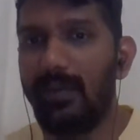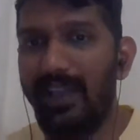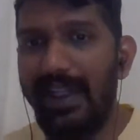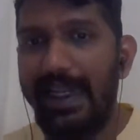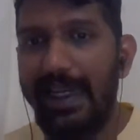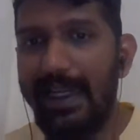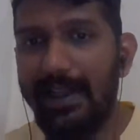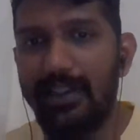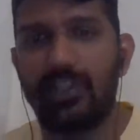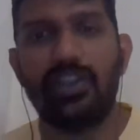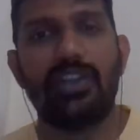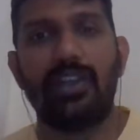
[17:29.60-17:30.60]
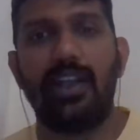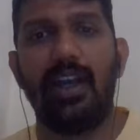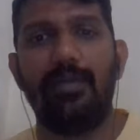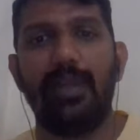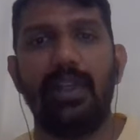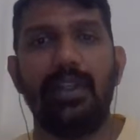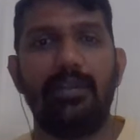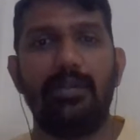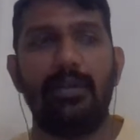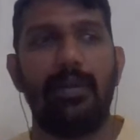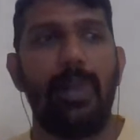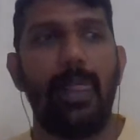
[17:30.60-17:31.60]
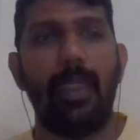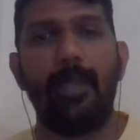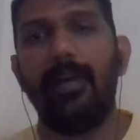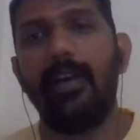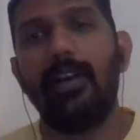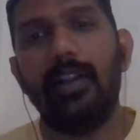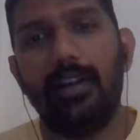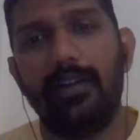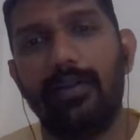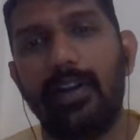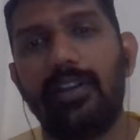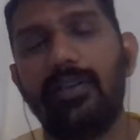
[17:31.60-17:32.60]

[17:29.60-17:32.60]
lead generation campaign where